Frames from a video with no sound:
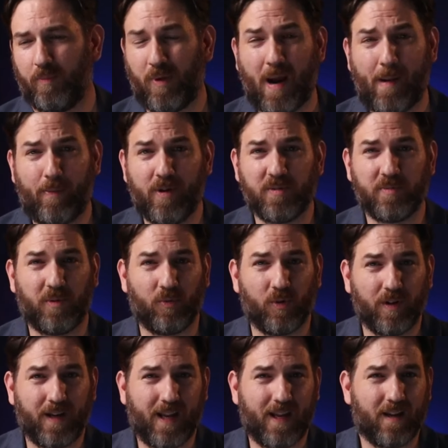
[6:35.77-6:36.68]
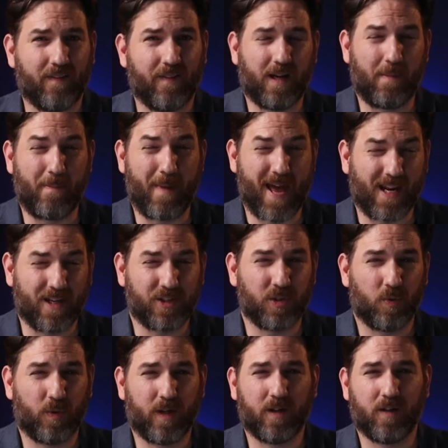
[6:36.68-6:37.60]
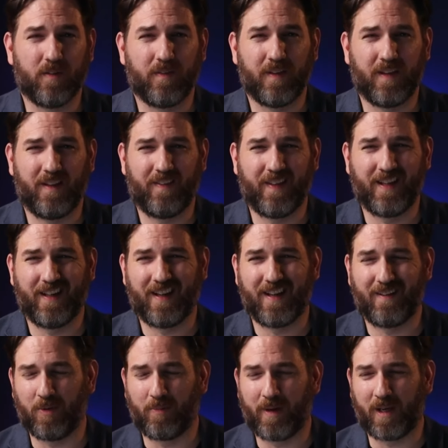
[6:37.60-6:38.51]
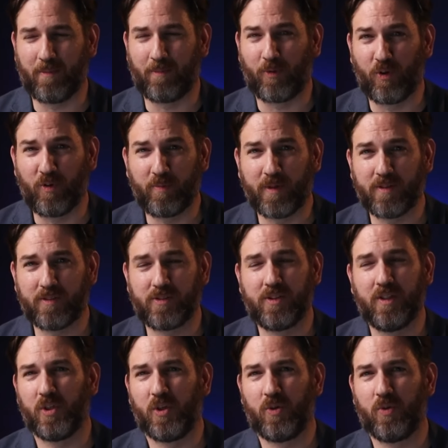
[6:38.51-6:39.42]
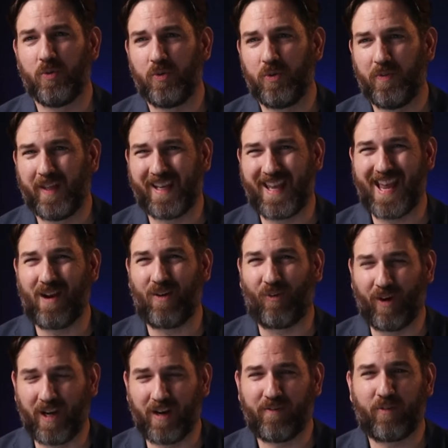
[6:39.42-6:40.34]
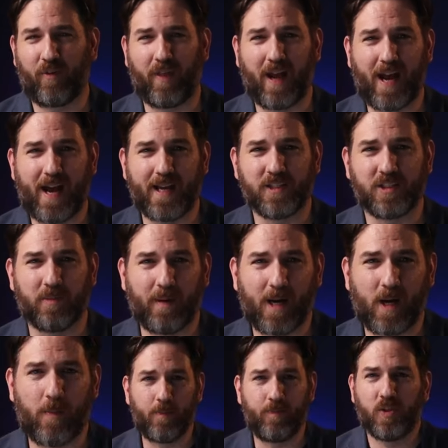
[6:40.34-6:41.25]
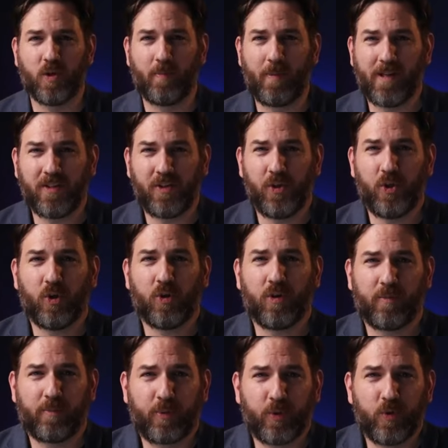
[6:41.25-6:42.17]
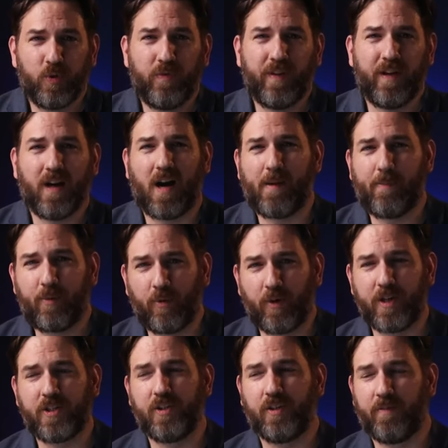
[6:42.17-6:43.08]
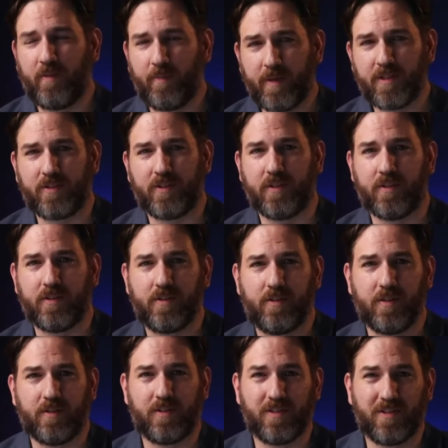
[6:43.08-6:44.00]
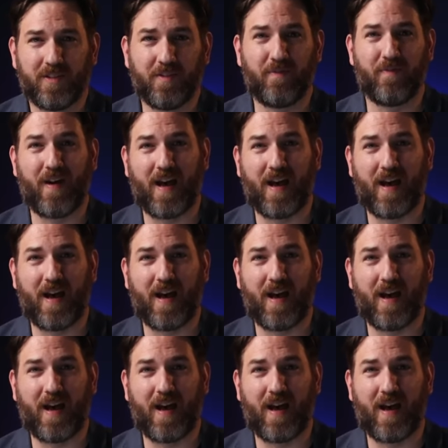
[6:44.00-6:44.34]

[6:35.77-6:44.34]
the property's been run down, they didn't manage it well, and they didn't make improvements, so they can't rent it for the highest amount. And so basically, you want to improve the operation of the business. This is the